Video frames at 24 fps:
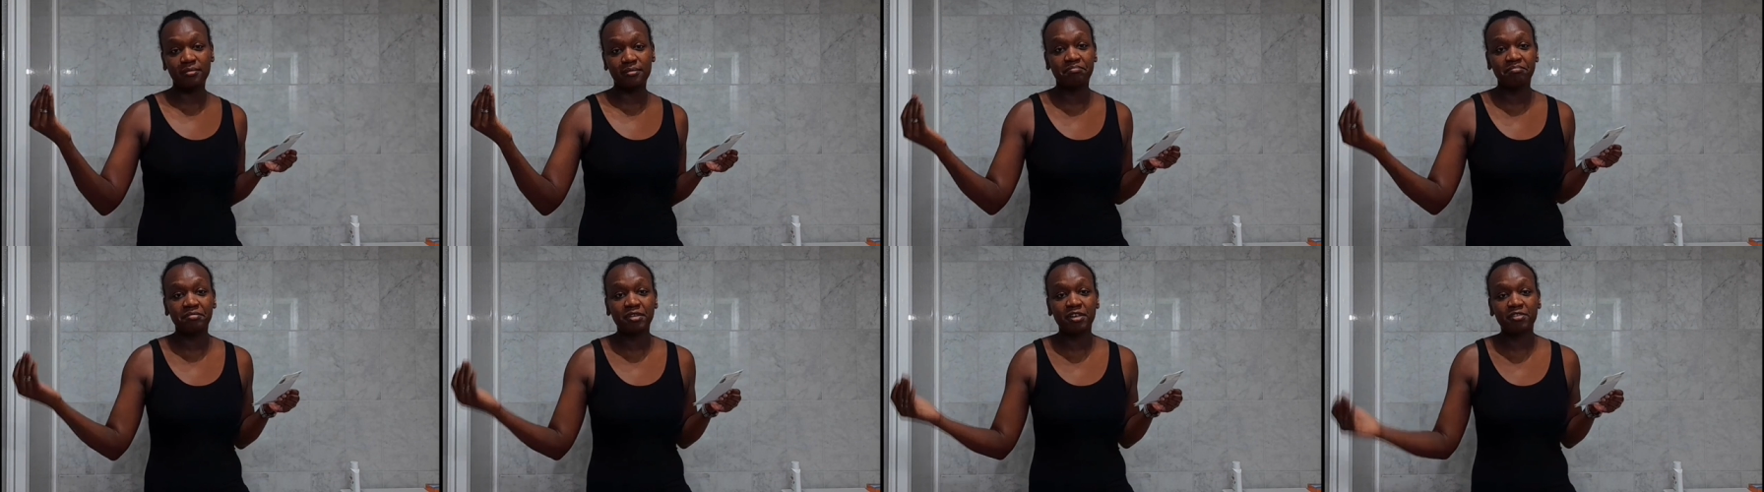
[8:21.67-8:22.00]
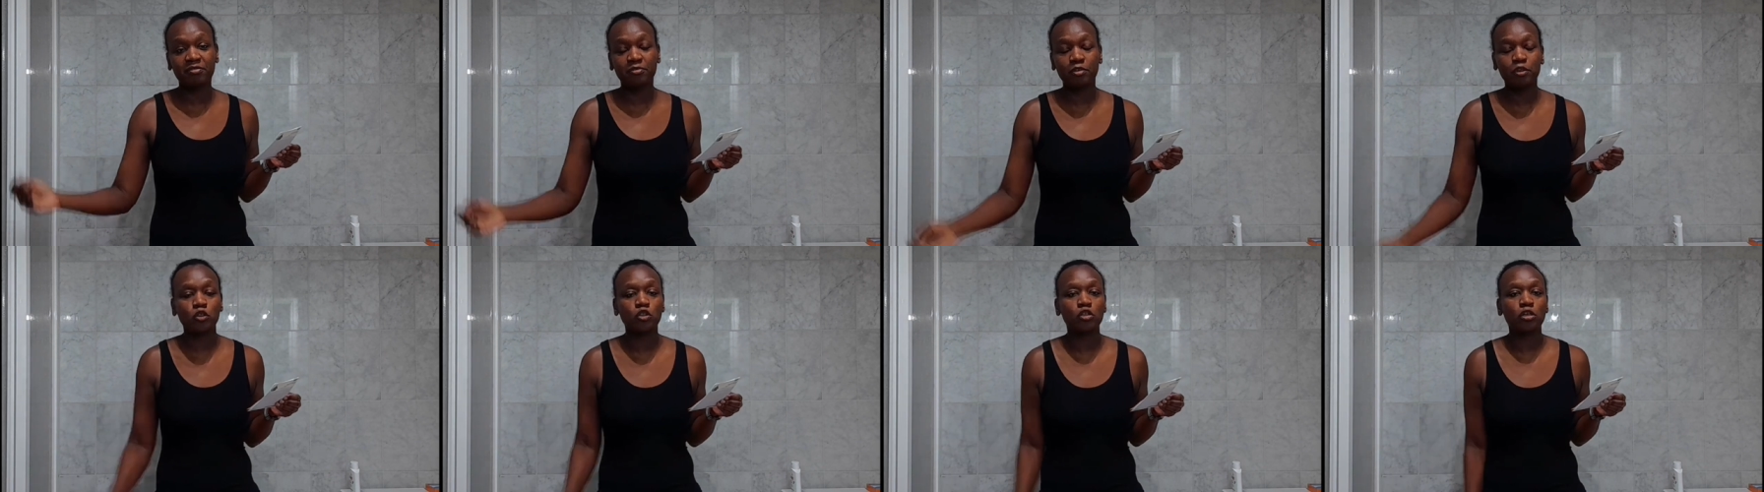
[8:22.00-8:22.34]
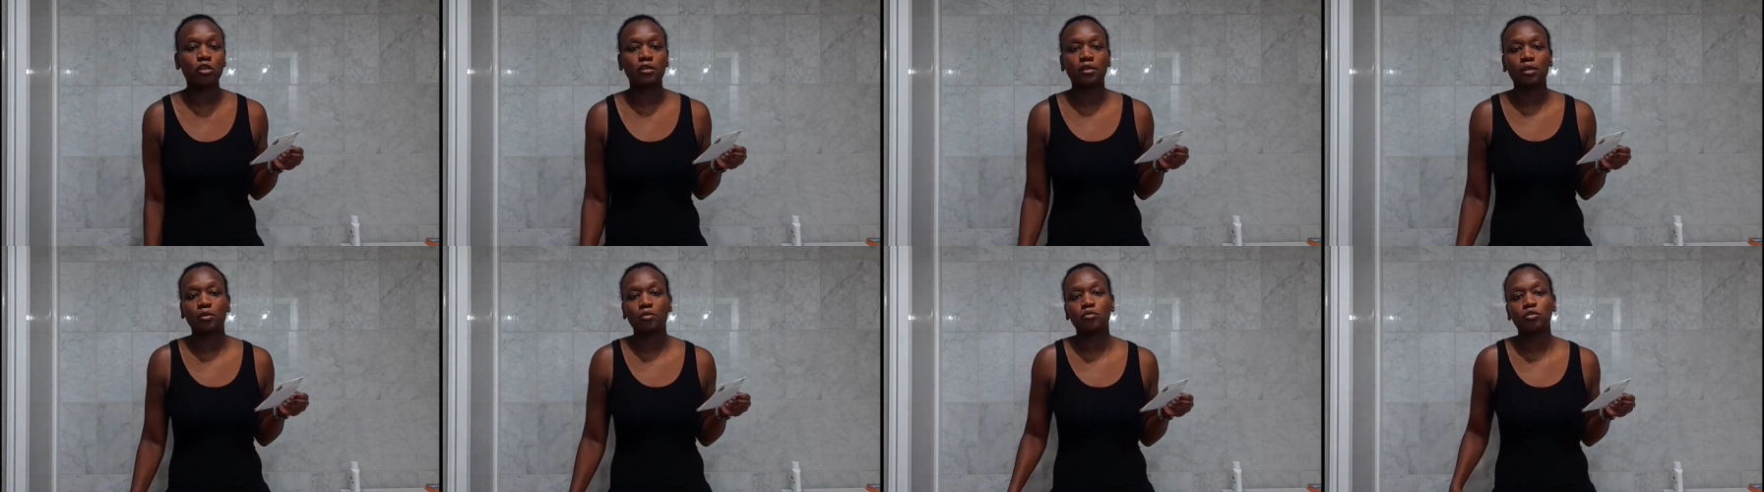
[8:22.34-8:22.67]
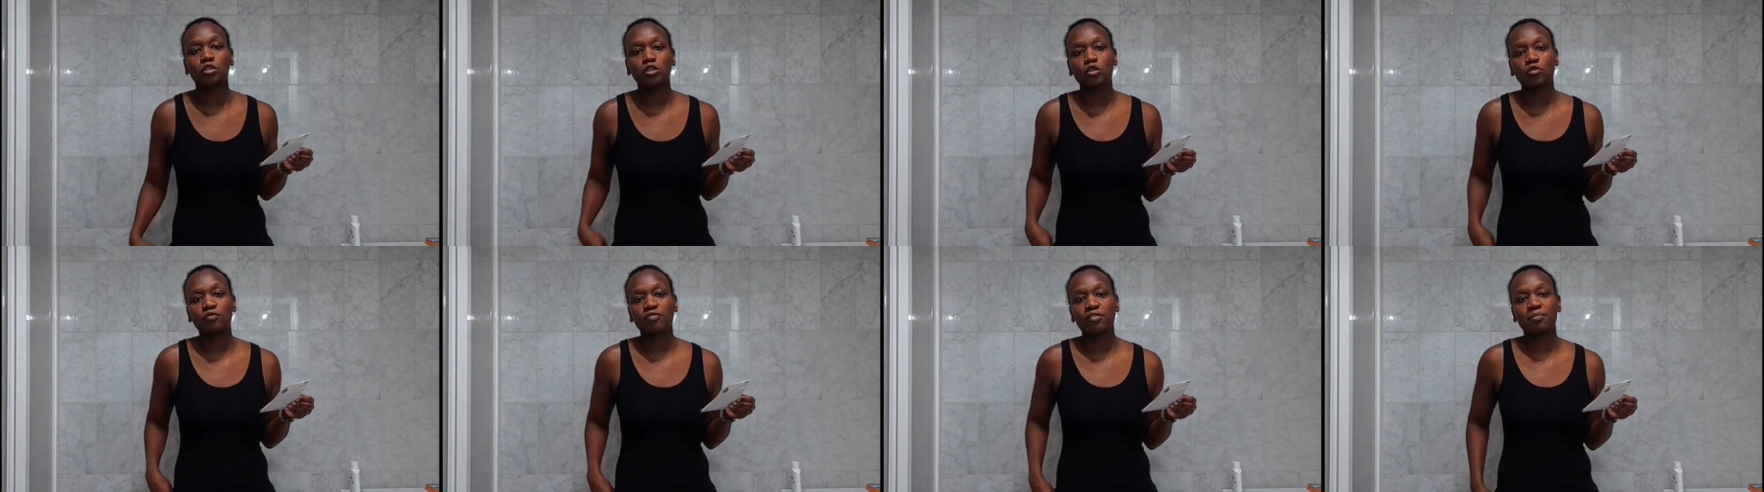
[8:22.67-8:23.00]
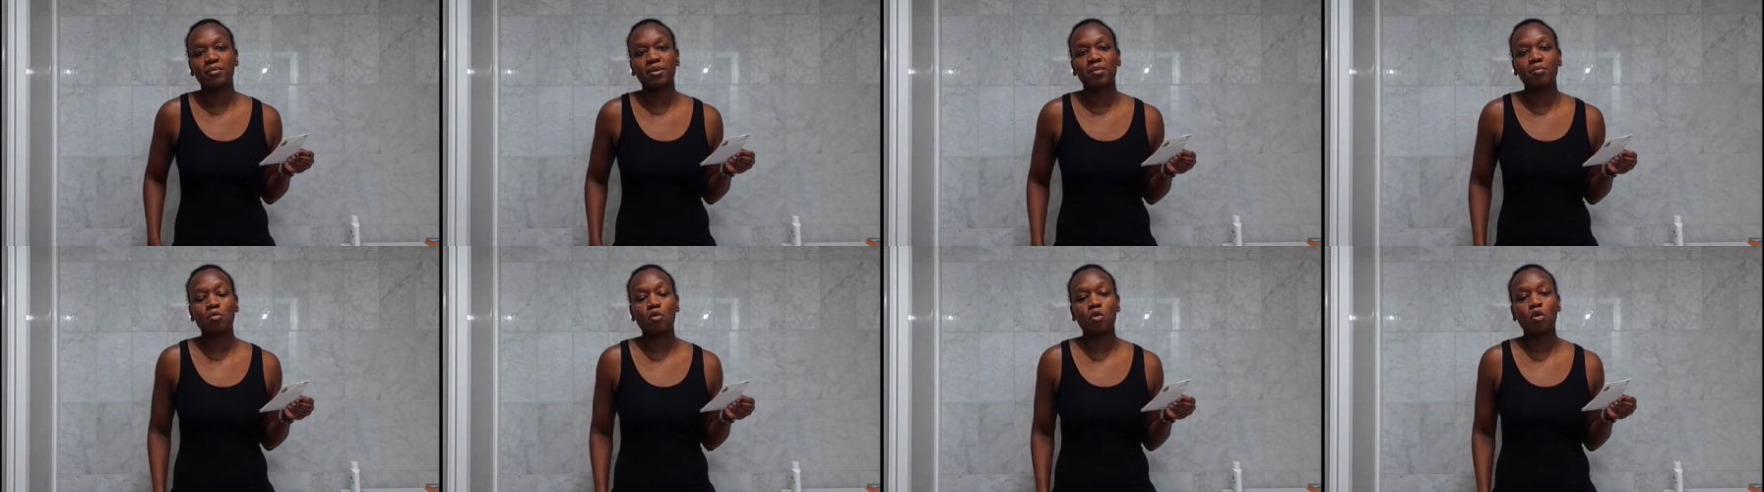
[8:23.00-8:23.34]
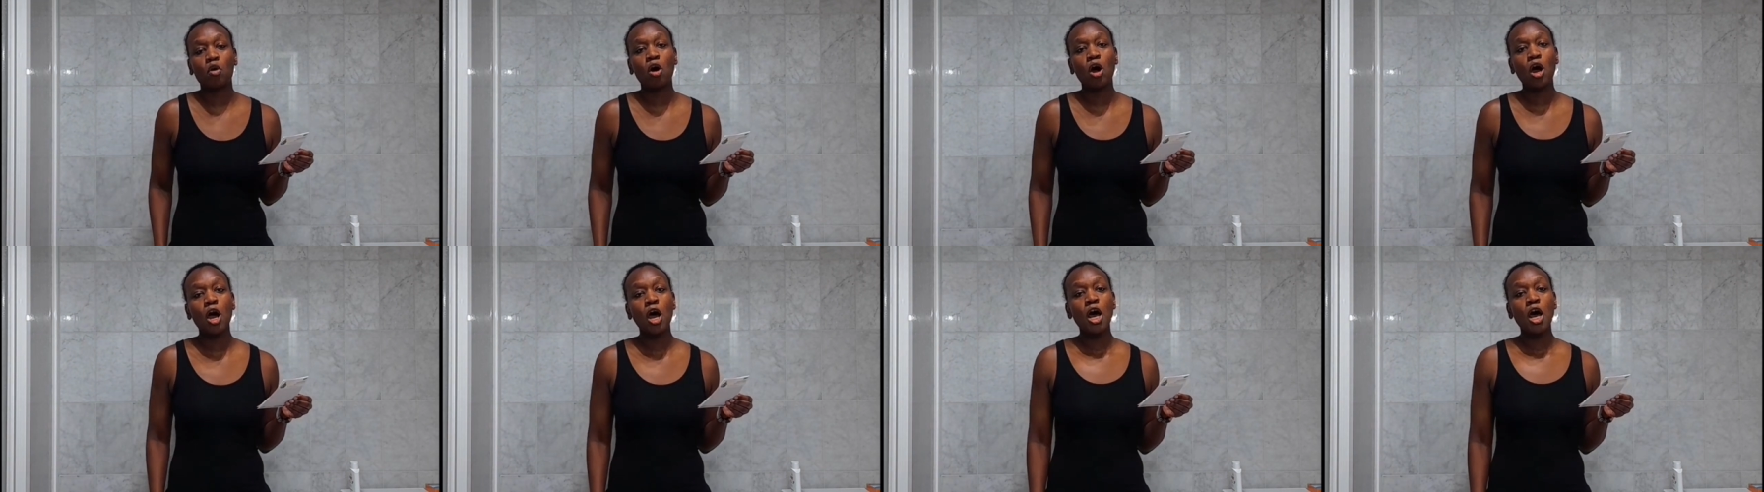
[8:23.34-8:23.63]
unfortunately, they couldn't offer me more.